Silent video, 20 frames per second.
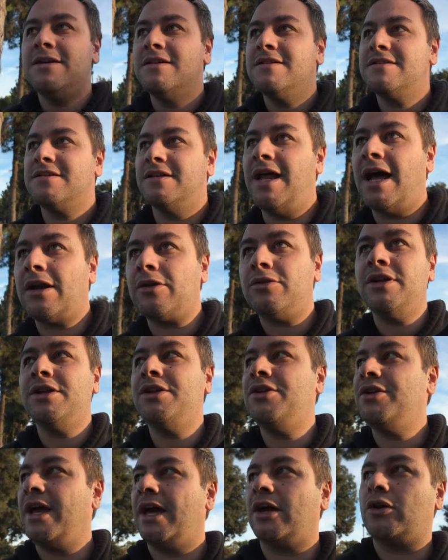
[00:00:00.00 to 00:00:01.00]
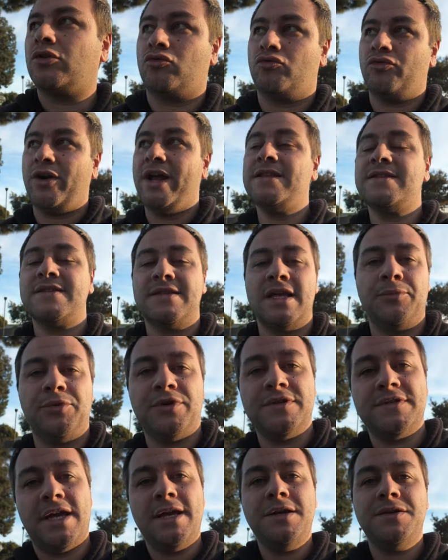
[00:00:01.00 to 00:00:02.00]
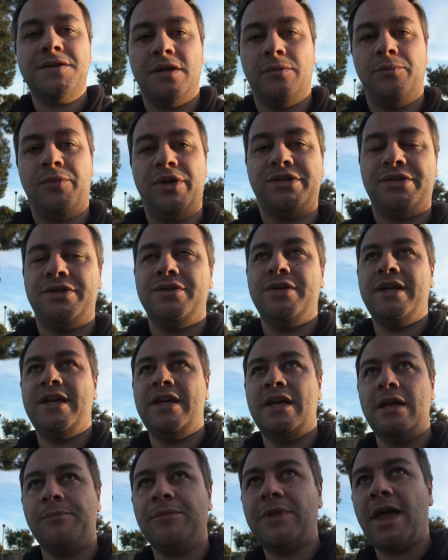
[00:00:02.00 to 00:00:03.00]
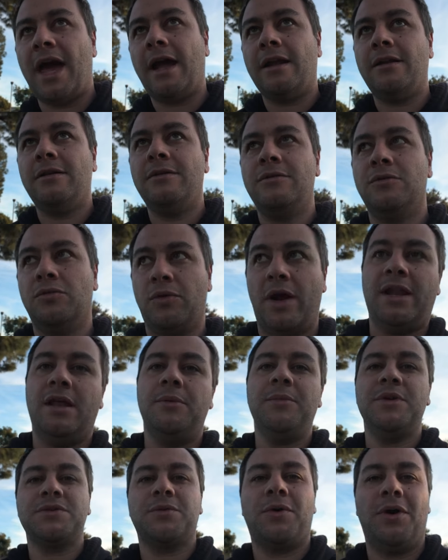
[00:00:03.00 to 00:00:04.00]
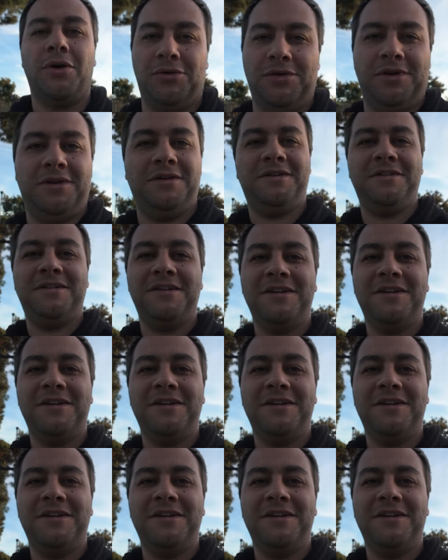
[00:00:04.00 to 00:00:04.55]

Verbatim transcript: So not only do you get great stabilization, but you keep that great image quality.